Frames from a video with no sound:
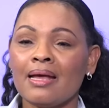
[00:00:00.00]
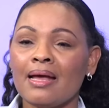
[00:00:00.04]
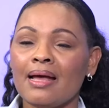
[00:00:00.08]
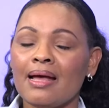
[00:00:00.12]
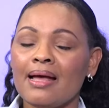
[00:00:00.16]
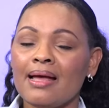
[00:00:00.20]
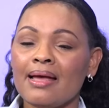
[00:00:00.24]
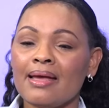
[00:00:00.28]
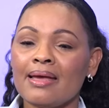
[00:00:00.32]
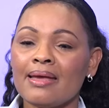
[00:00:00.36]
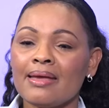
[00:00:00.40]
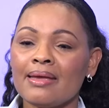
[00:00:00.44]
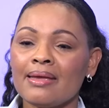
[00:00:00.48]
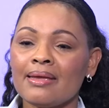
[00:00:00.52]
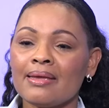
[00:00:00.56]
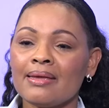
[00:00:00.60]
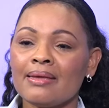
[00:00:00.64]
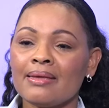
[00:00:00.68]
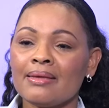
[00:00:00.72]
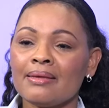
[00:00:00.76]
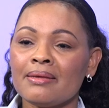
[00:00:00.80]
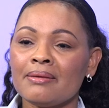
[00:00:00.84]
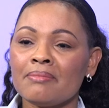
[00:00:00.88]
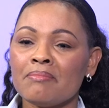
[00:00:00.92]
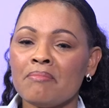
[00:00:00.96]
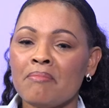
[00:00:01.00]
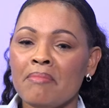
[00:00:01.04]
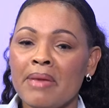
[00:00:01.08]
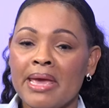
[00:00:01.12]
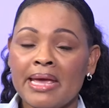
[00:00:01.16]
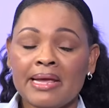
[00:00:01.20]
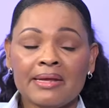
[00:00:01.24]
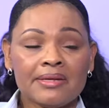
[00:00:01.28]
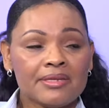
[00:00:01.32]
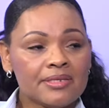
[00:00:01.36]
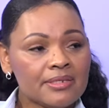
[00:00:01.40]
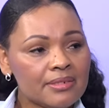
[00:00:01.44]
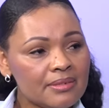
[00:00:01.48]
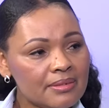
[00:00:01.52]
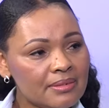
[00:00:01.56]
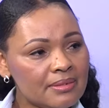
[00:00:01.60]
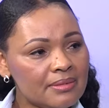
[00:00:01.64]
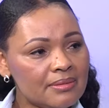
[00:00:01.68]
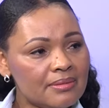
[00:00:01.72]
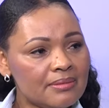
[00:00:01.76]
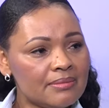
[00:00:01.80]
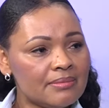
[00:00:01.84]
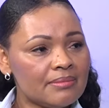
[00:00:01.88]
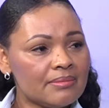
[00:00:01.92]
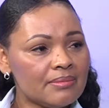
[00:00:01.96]
I
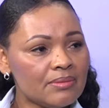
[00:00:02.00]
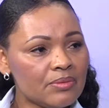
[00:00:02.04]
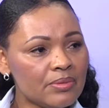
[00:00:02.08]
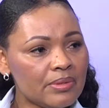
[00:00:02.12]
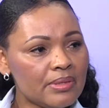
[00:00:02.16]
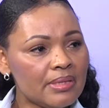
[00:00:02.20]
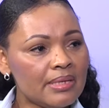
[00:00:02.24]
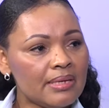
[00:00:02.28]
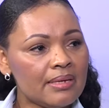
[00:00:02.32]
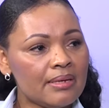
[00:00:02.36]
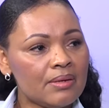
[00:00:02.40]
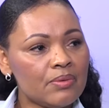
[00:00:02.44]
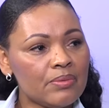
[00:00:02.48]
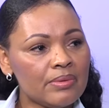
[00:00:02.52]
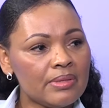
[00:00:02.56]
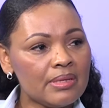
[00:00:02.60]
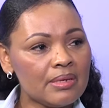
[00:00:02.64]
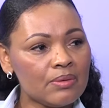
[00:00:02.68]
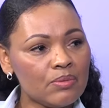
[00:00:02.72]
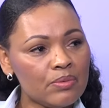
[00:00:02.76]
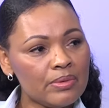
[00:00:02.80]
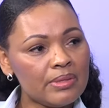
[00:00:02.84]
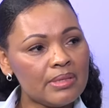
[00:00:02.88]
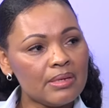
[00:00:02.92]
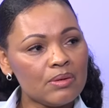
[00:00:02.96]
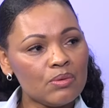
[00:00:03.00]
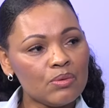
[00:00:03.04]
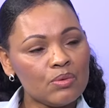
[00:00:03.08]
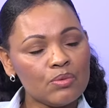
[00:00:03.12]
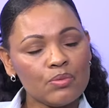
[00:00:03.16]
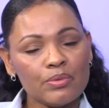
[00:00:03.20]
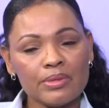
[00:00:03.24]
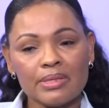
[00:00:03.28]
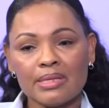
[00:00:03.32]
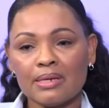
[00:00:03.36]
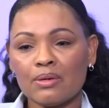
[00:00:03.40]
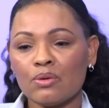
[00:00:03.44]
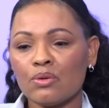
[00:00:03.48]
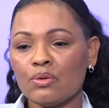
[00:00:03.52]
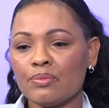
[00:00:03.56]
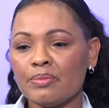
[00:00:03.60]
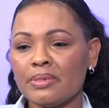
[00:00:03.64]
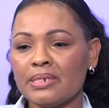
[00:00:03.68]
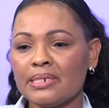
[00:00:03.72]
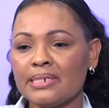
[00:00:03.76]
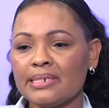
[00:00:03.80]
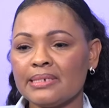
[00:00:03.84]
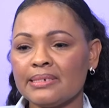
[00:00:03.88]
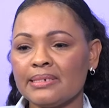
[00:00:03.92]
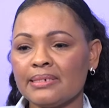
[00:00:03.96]
met with the
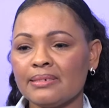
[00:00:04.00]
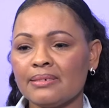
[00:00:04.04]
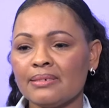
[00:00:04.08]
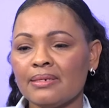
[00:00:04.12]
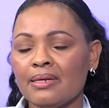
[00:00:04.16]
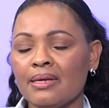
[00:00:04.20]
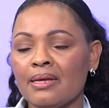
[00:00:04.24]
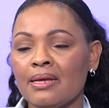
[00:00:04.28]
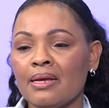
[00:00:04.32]
community.